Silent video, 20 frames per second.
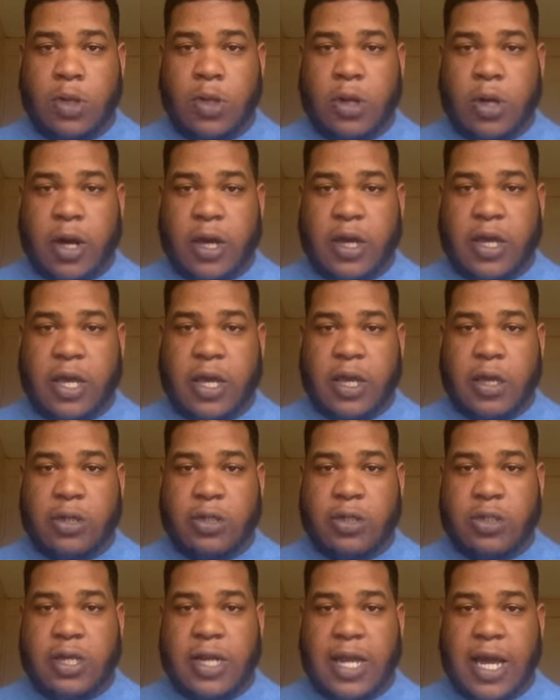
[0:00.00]
Okay,
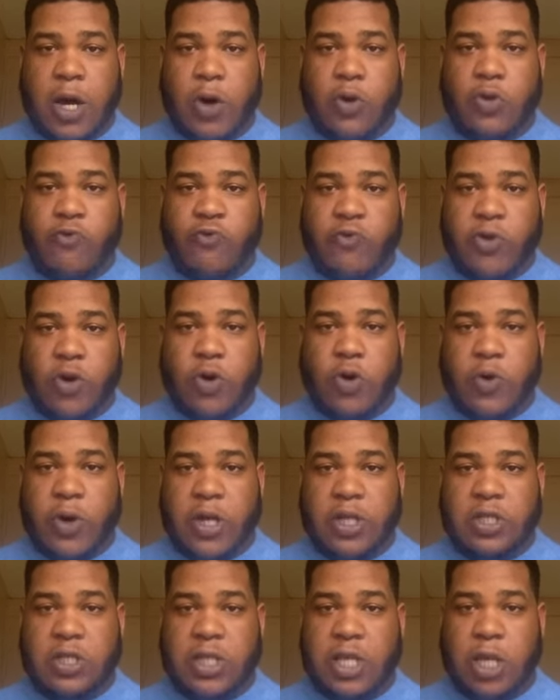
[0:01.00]
so now the real
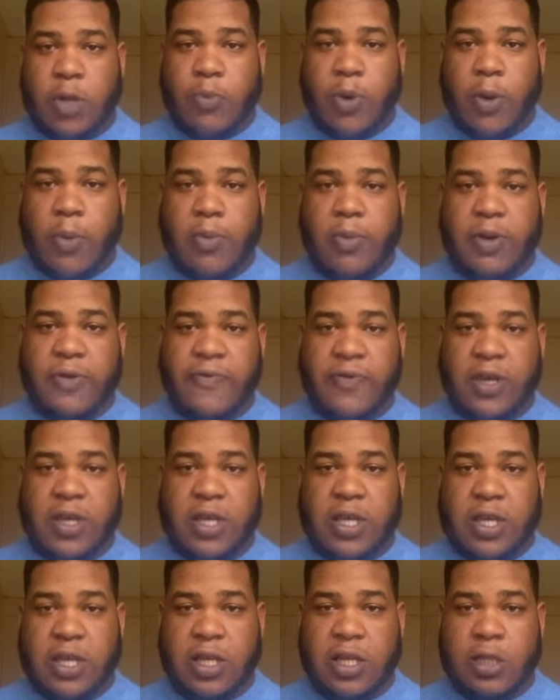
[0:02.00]
question that you're probably
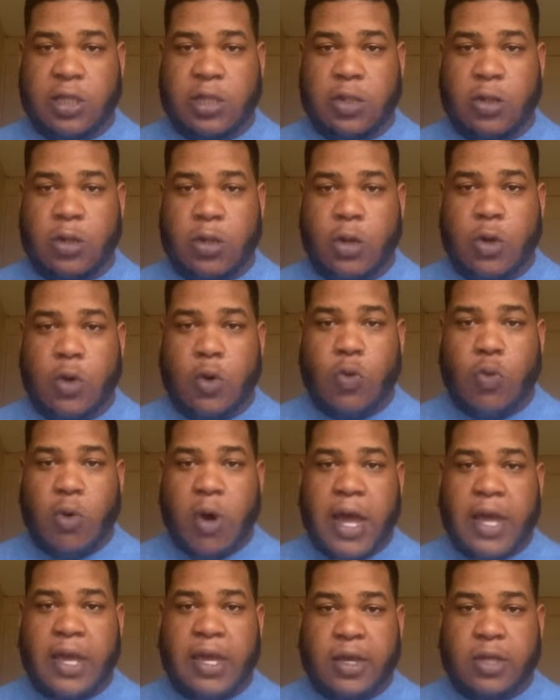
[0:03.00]
thinking is
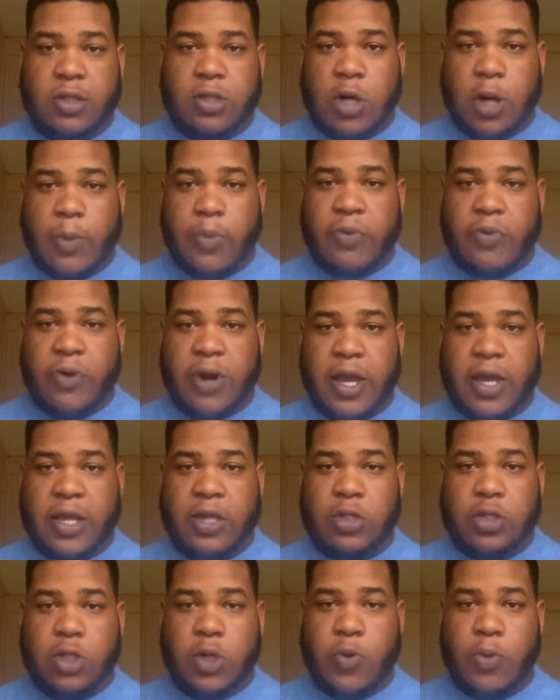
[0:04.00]
why is copywriting
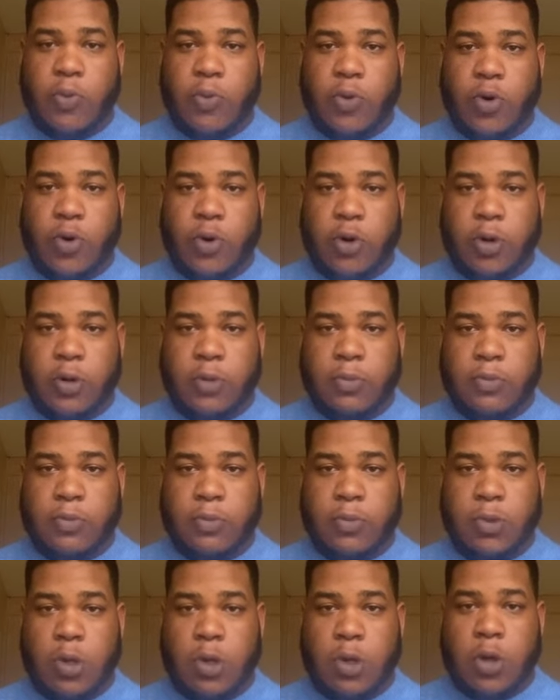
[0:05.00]
so important?
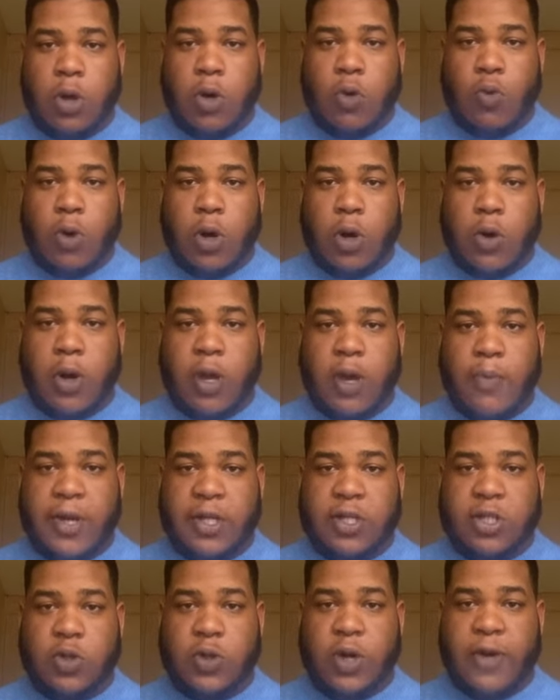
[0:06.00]
Well,
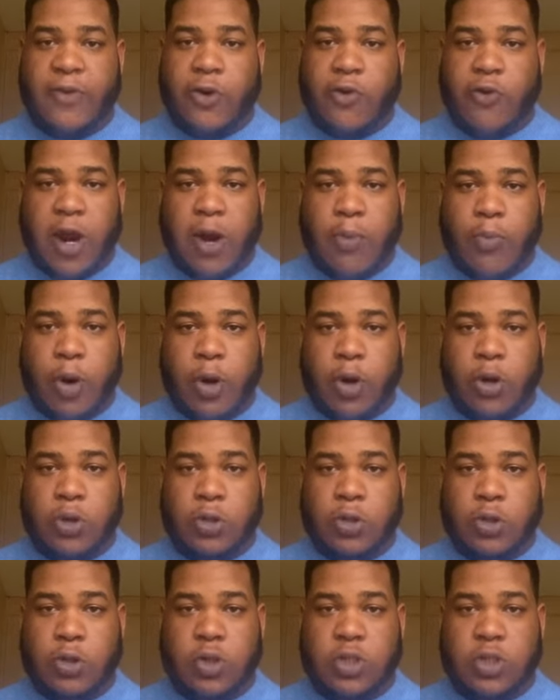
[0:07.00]
imagine you have a great product or